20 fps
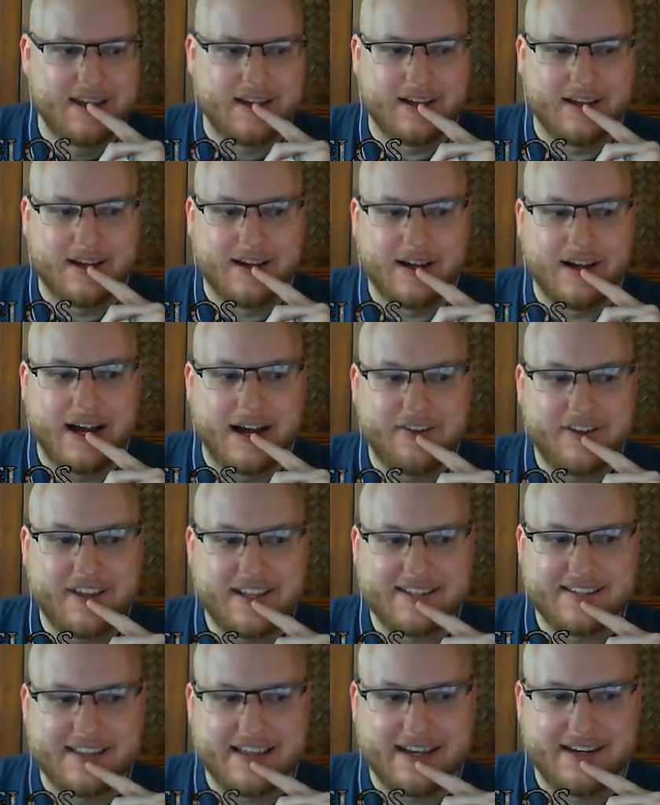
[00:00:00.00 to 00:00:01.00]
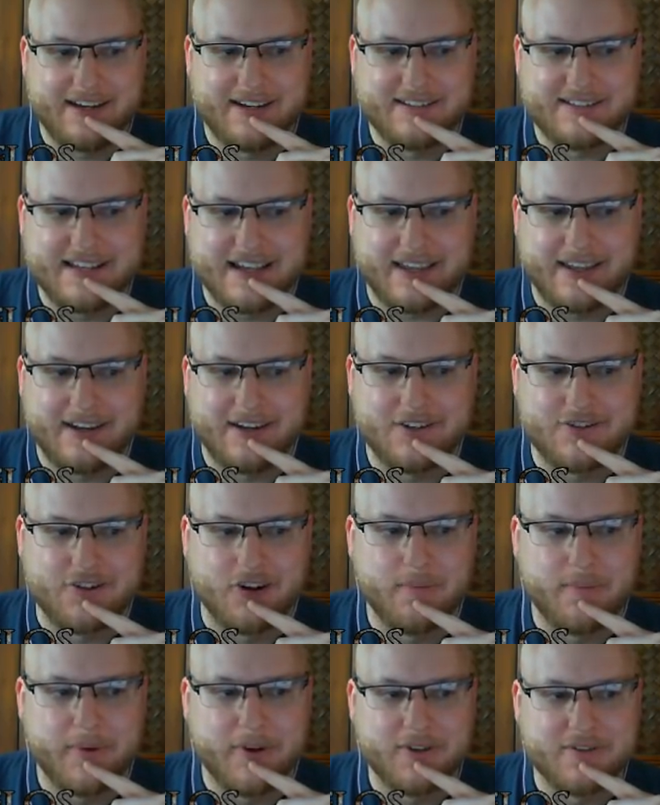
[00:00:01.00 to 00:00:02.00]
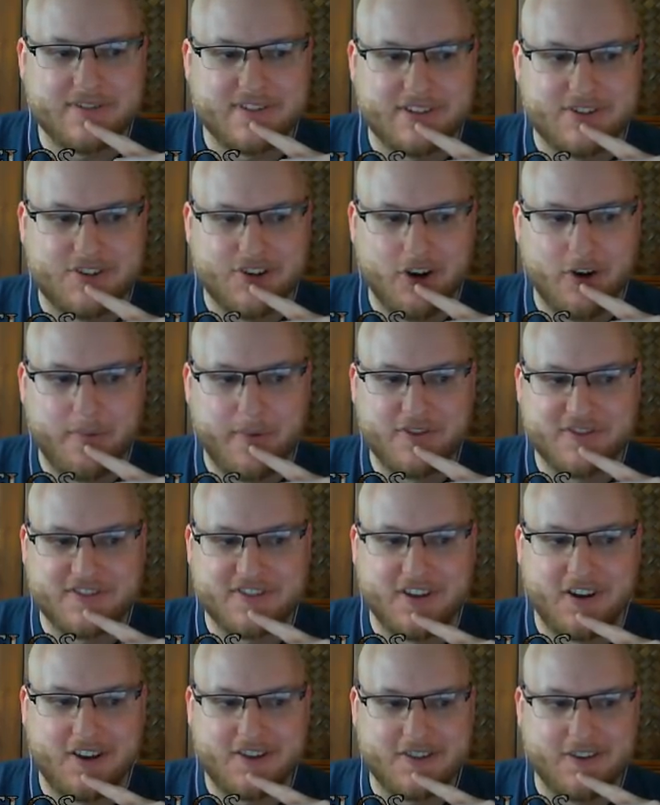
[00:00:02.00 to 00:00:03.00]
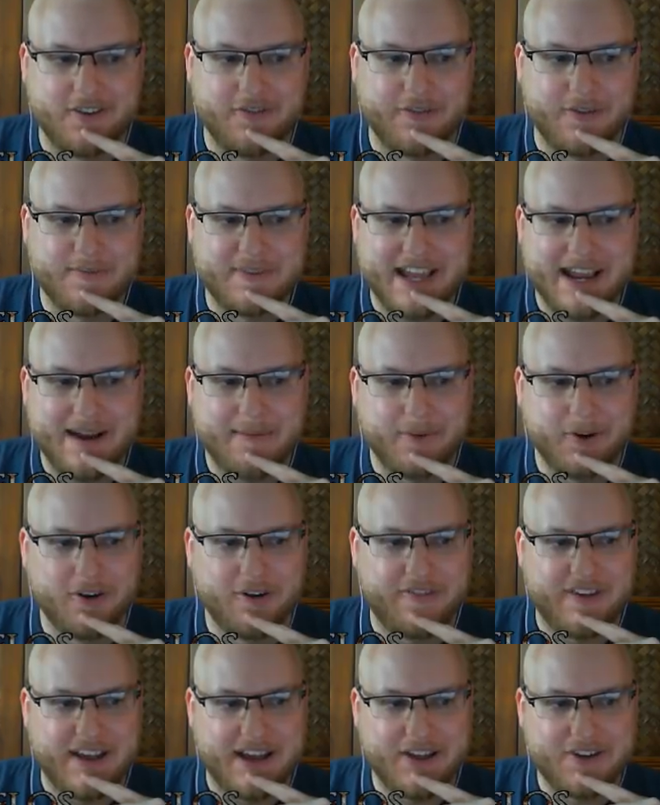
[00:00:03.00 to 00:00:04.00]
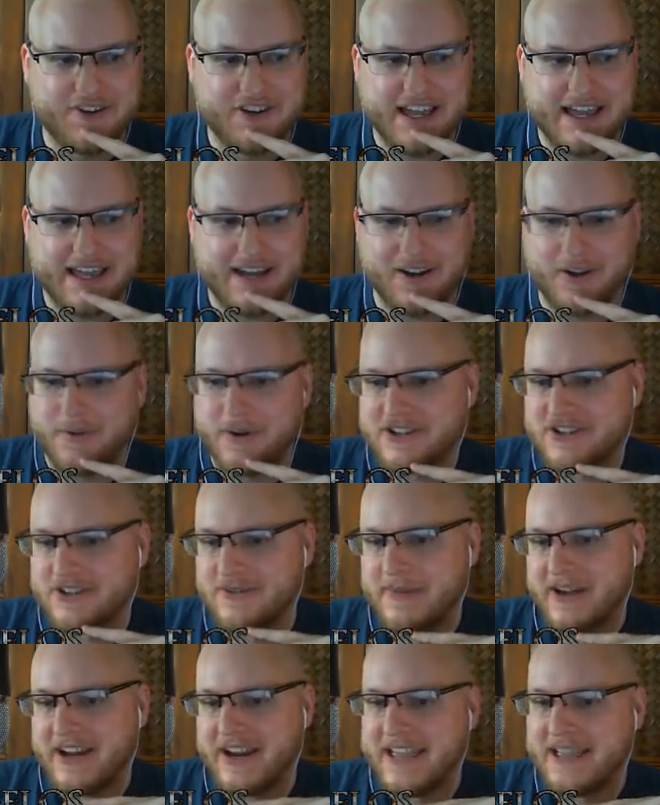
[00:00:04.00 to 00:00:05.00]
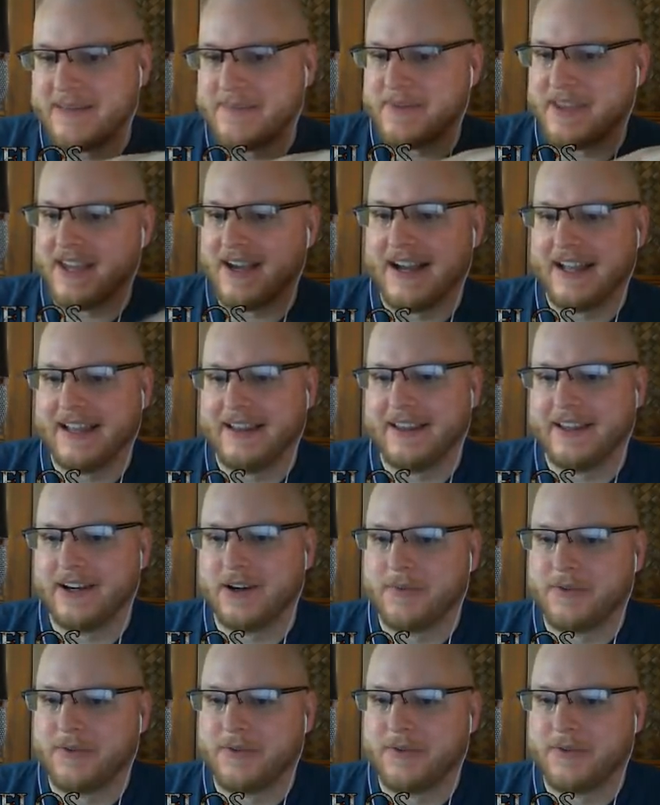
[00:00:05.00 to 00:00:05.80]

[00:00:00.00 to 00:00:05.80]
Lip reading: I'll get to that in a second, Atropos. So Atropos, also from Tamriel Foundry, had a question about API later.